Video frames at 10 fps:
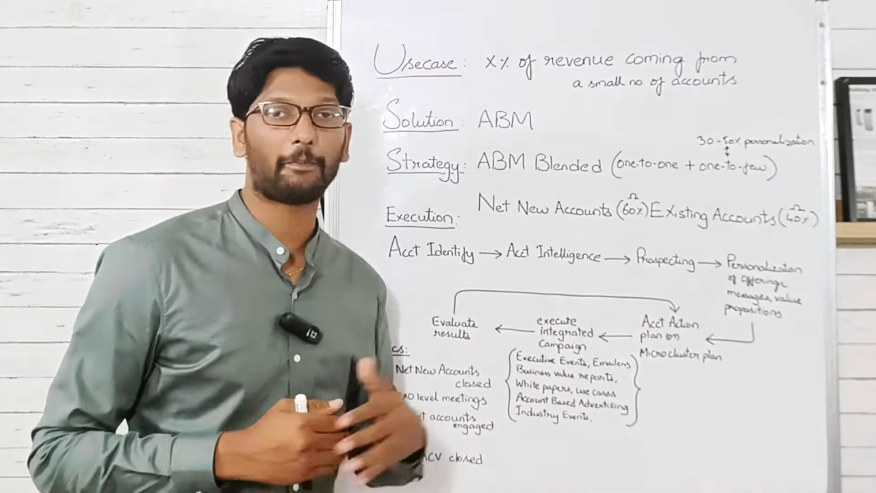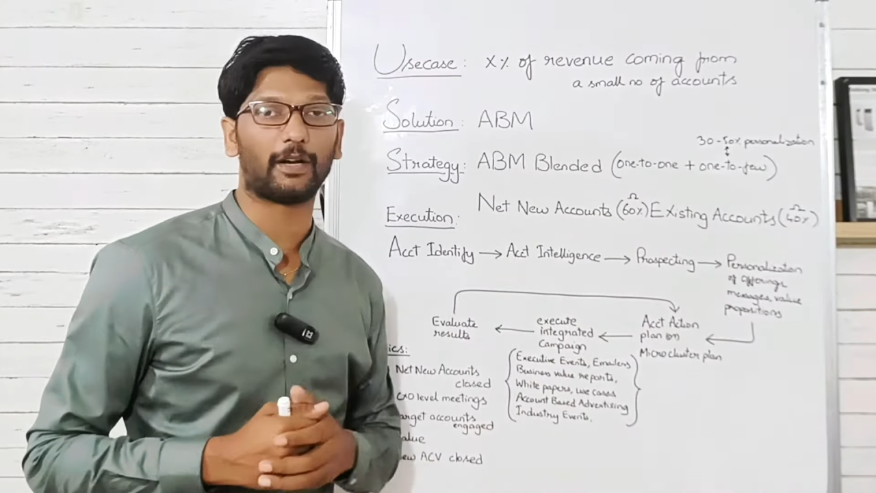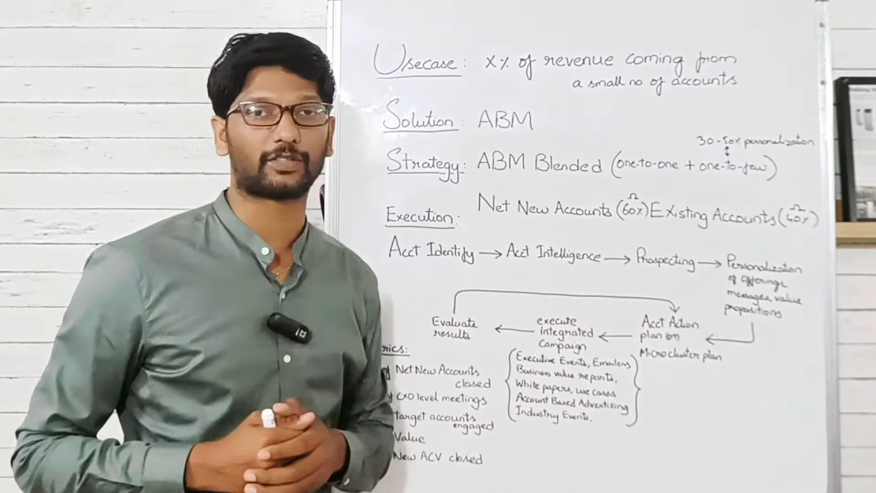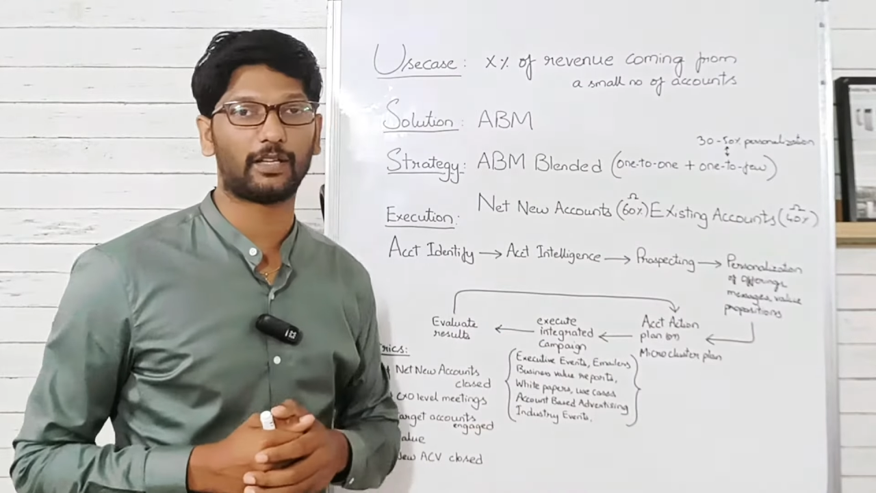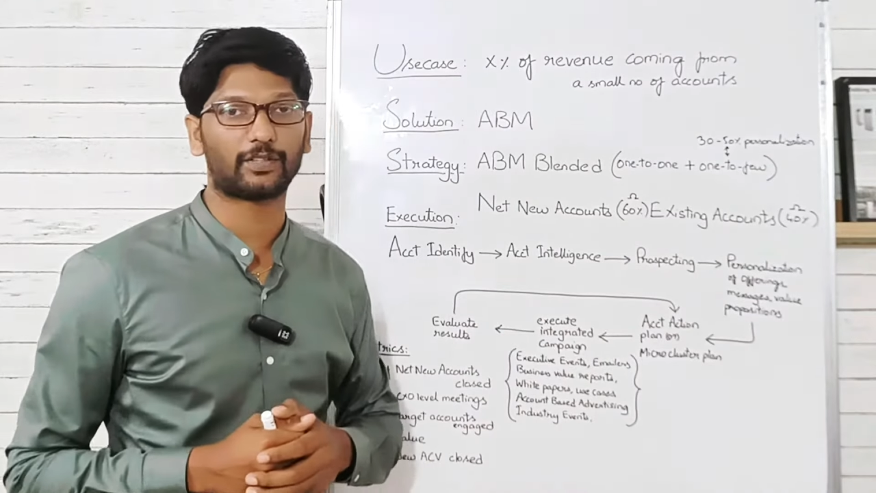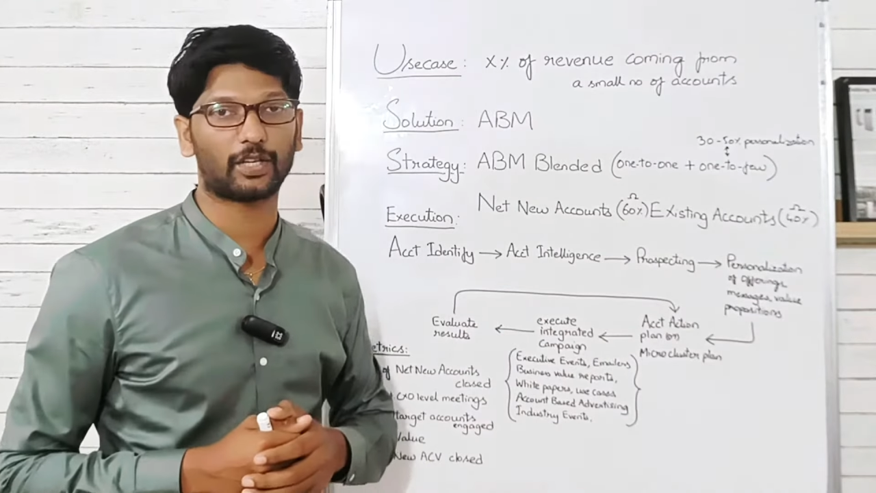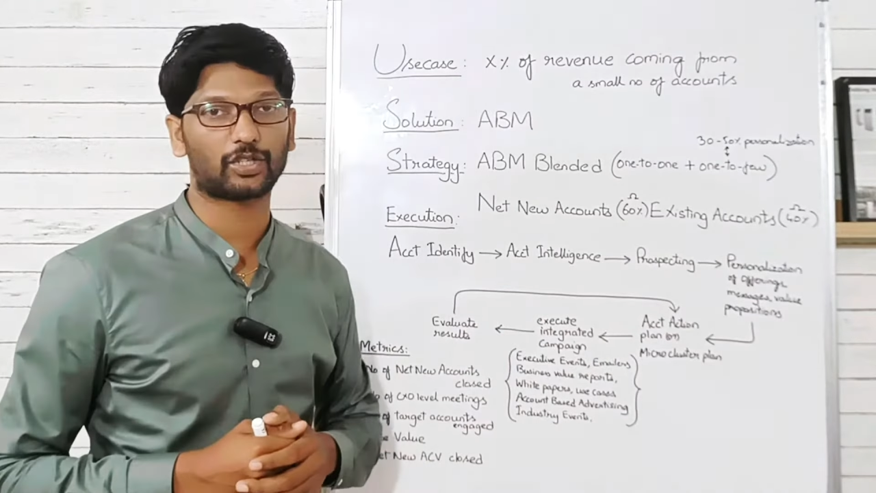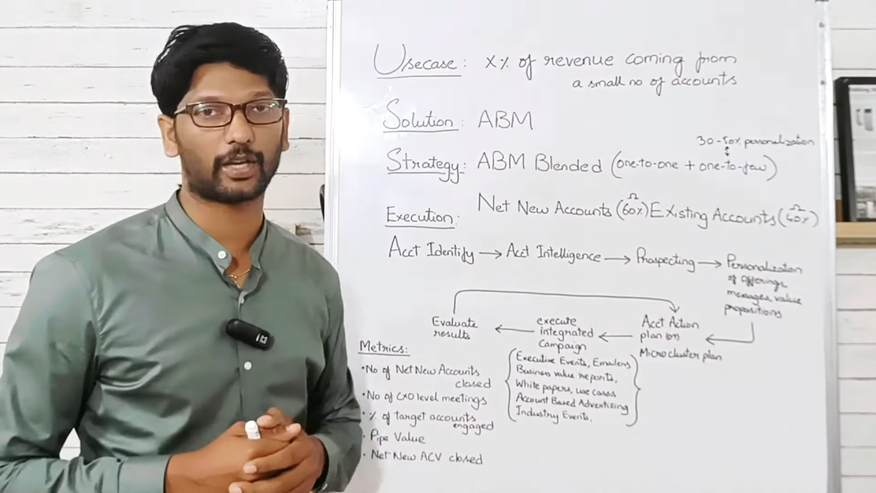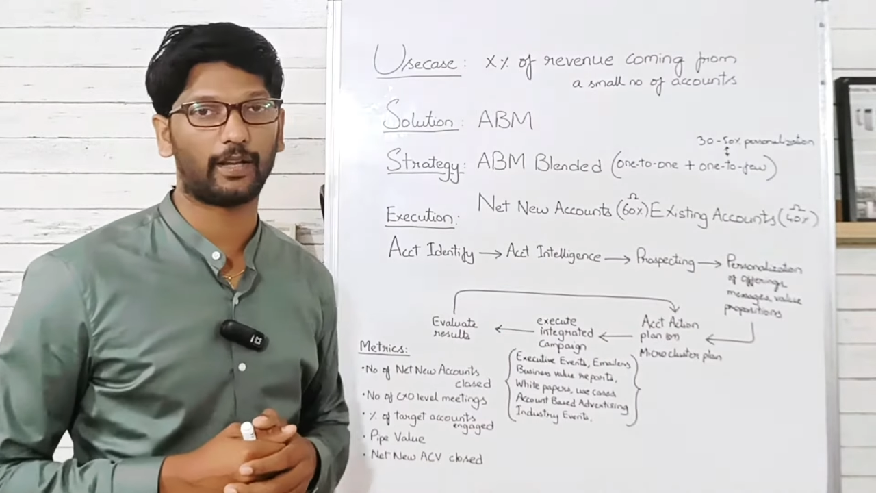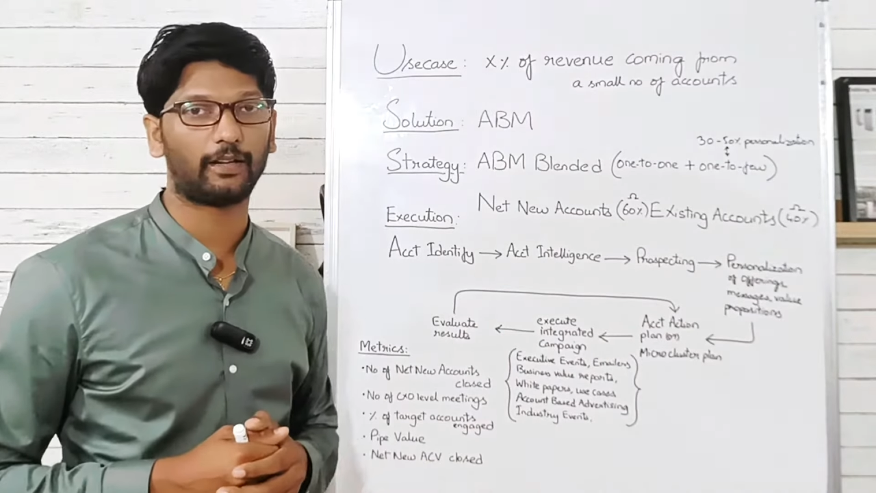
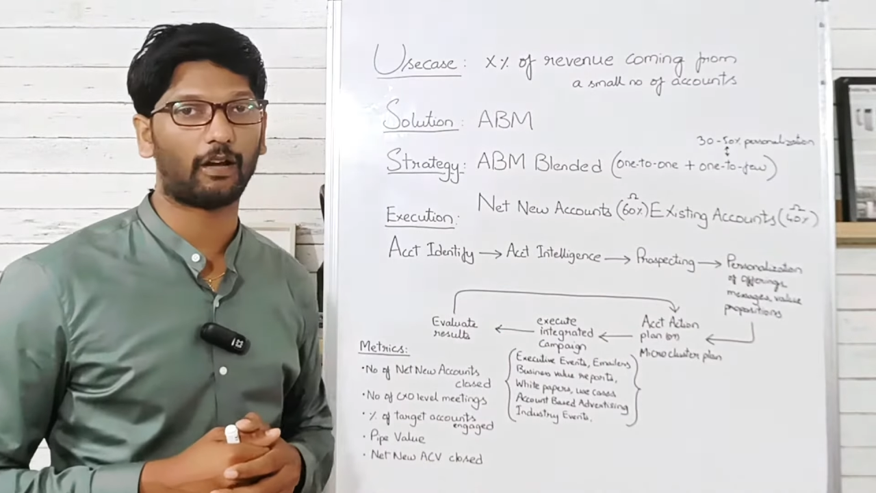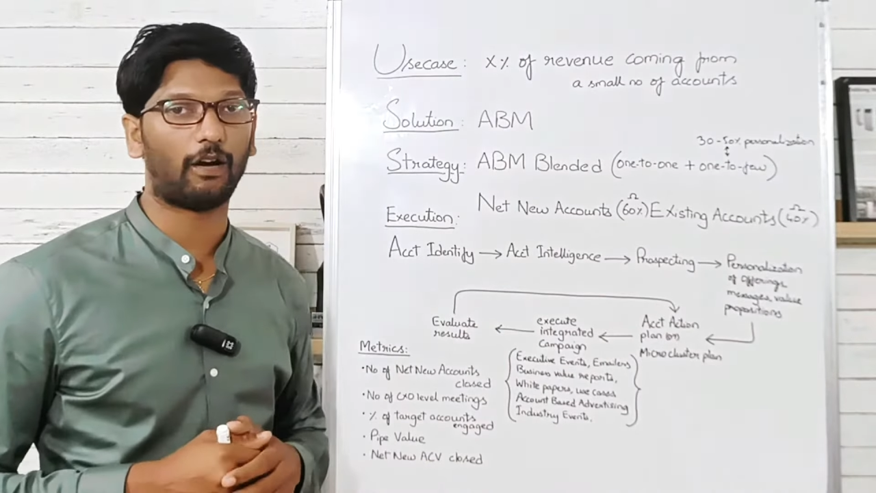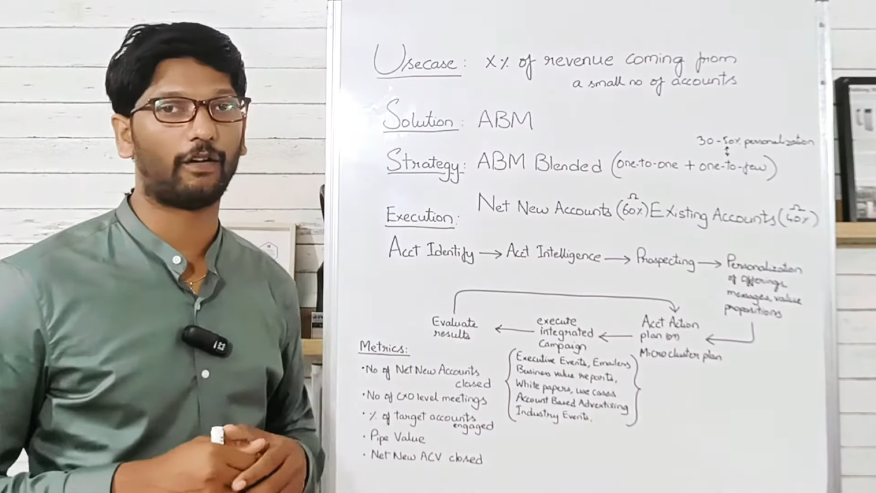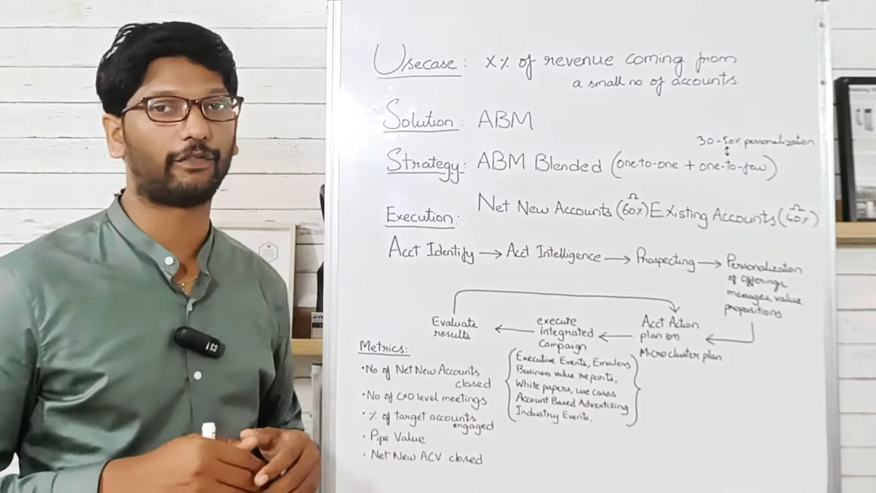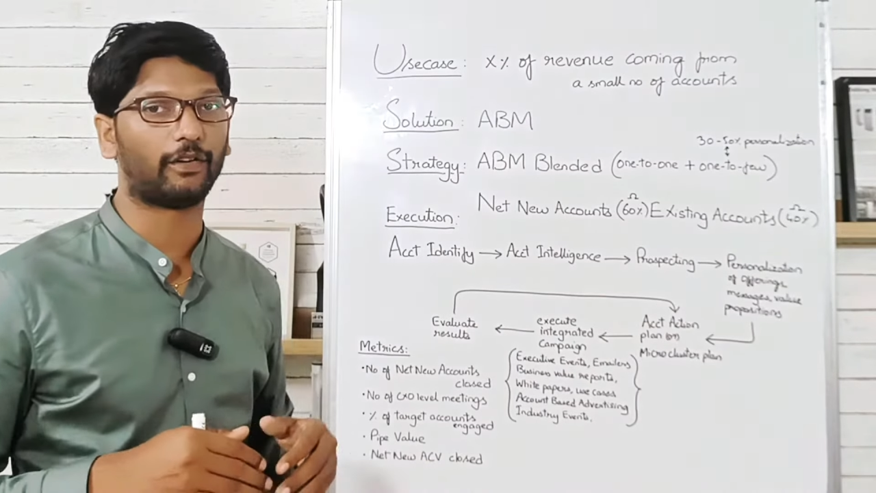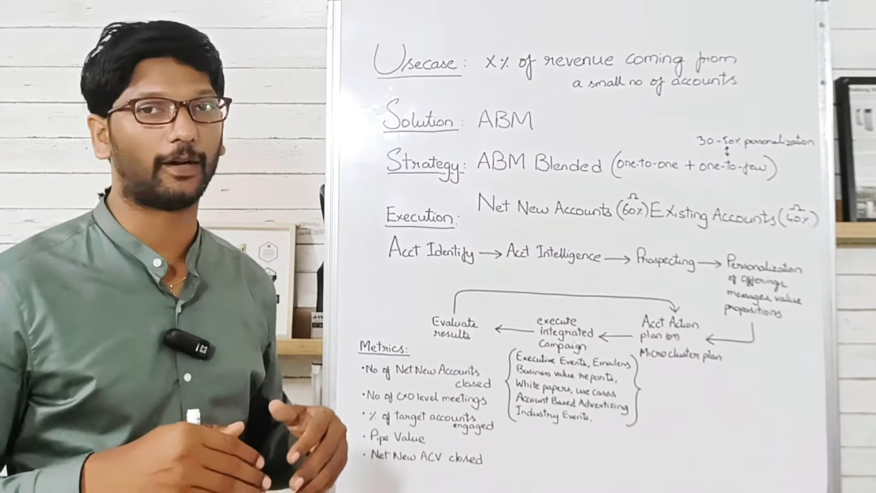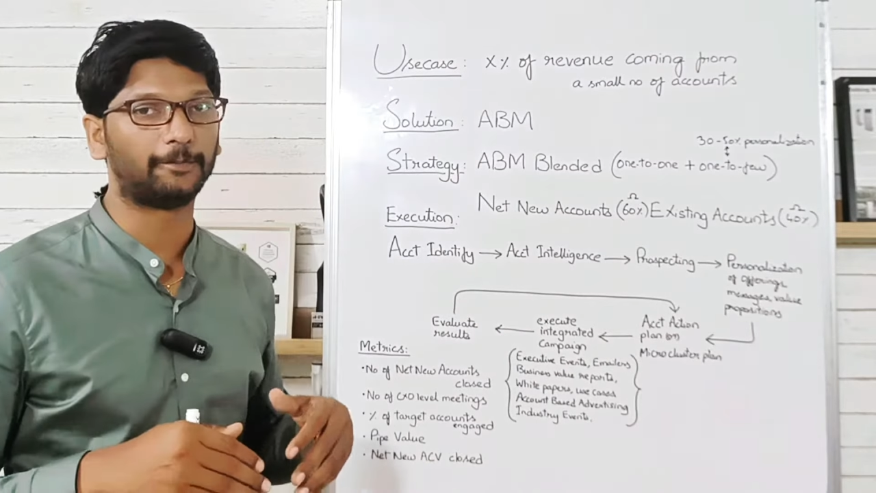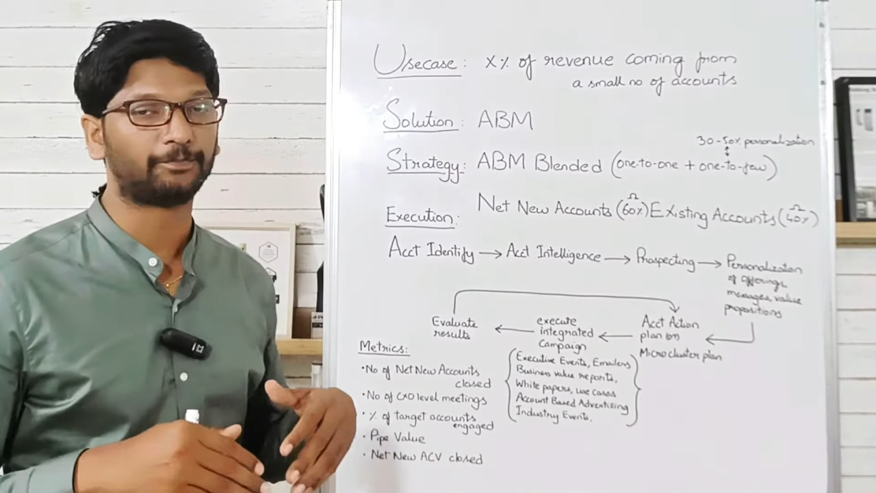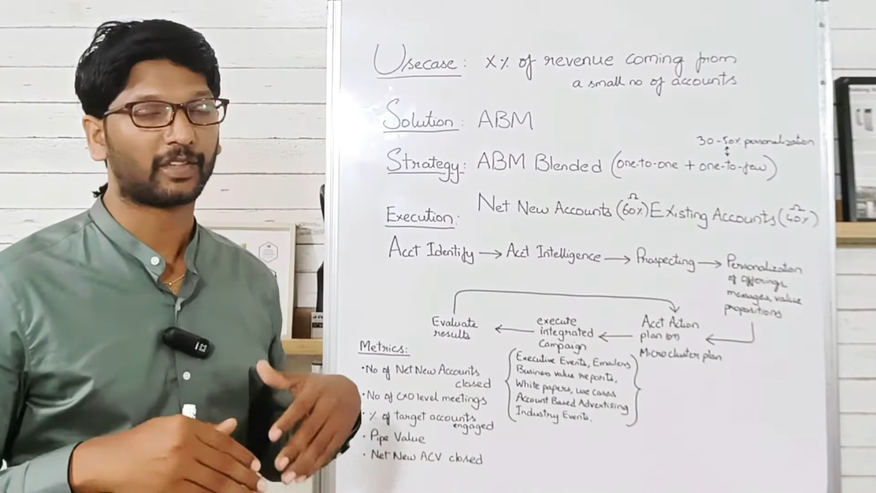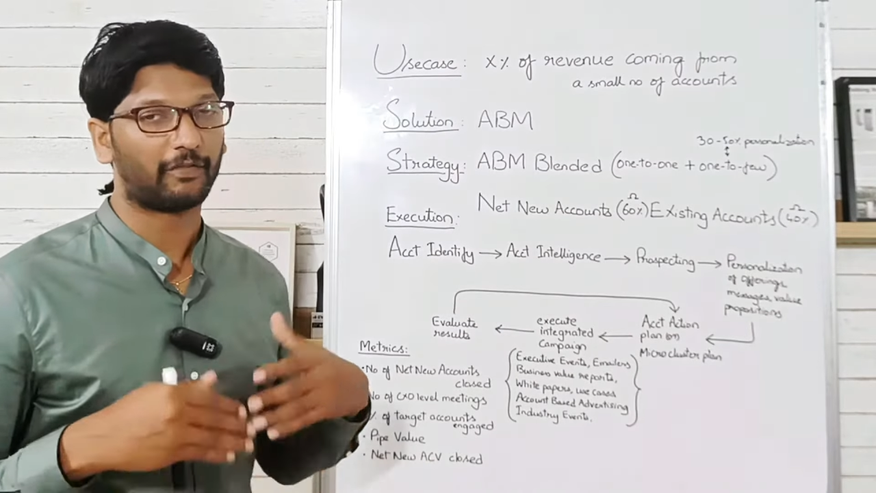personalization of